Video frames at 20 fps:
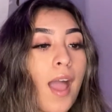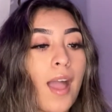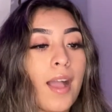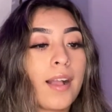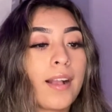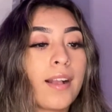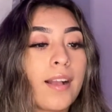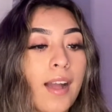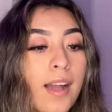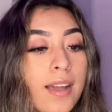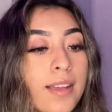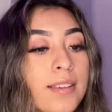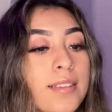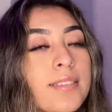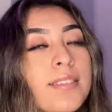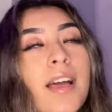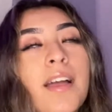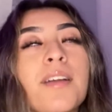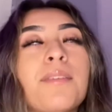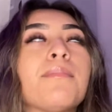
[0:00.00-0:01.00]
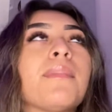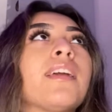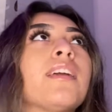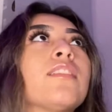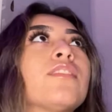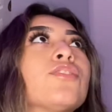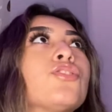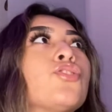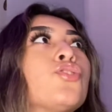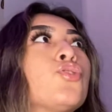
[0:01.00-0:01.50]
guys I am
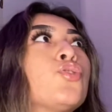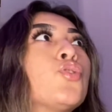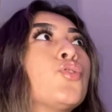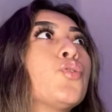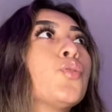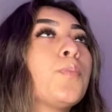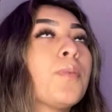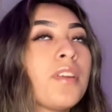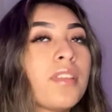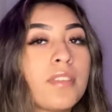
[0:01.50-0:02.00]
like super